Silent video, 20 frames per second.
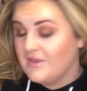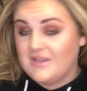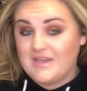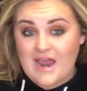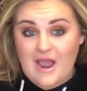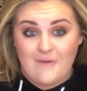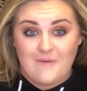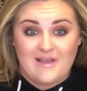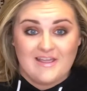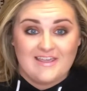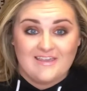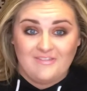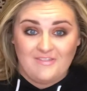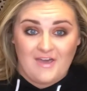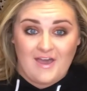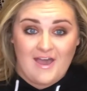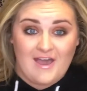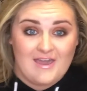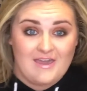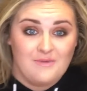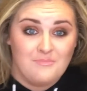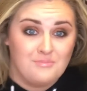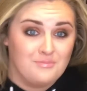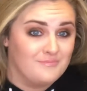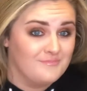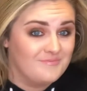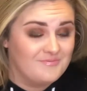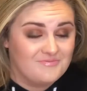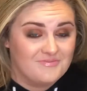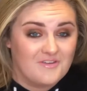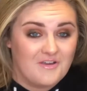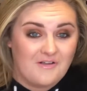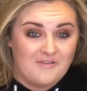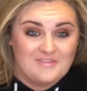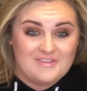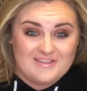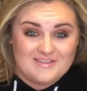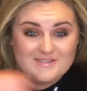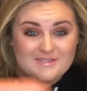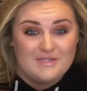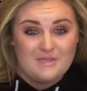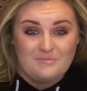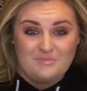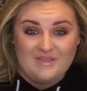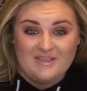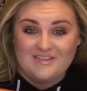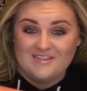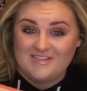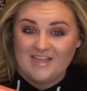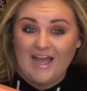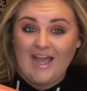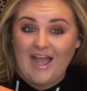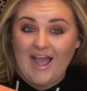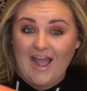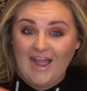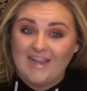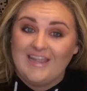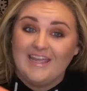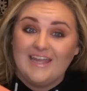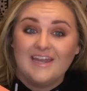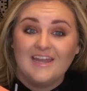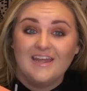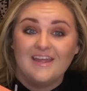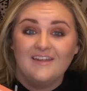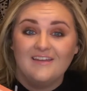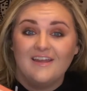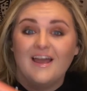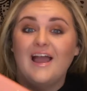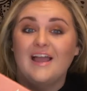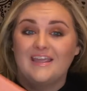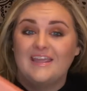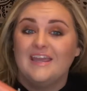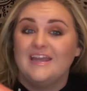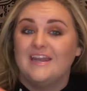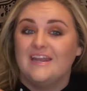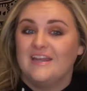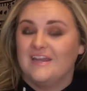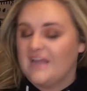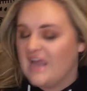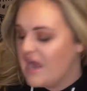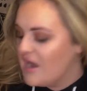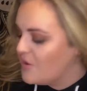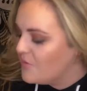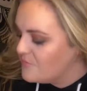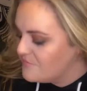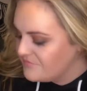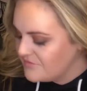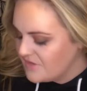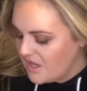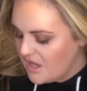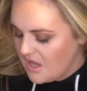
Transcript: Now I get the hype on these lippies. I get it. I get it now.